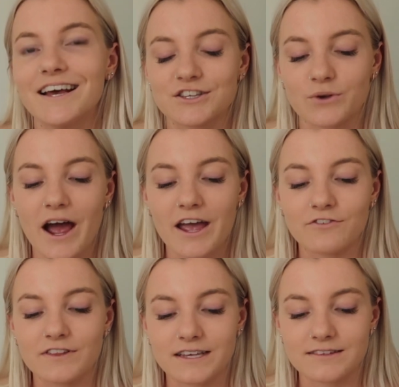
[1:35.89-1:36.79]
So I
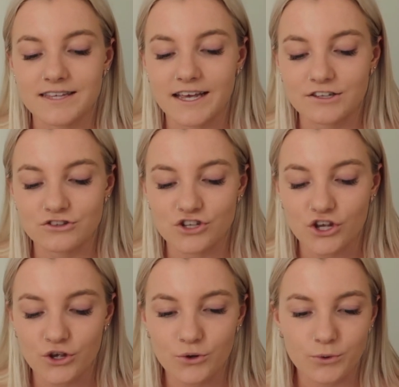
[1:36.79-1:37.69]
have linked it
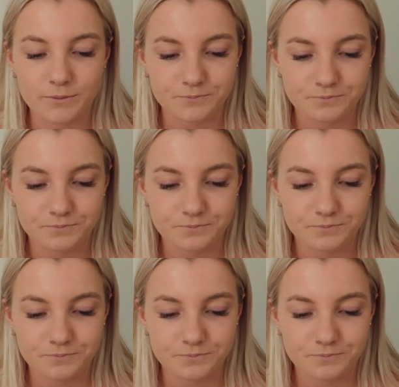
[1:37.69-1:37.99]
to